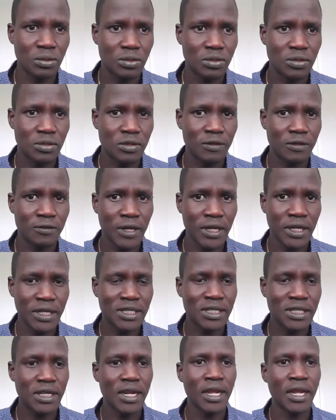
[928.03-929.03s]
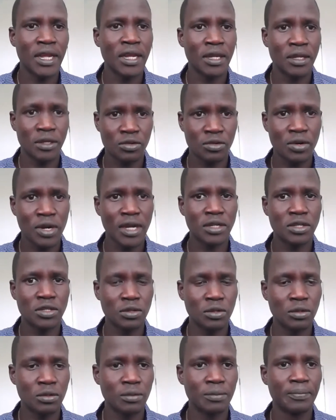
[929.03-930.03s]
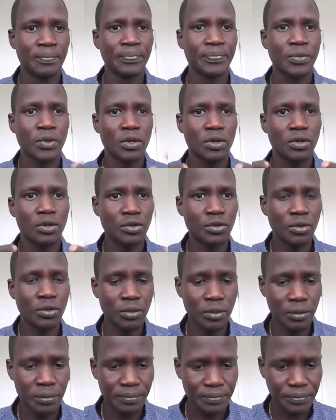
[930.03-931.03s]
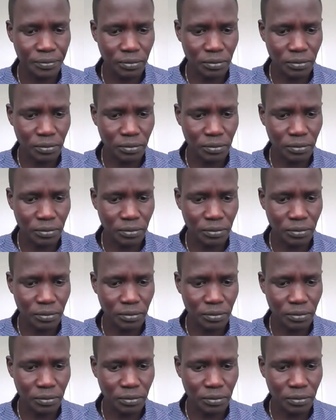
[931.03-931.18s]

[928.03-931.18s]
the village and try to do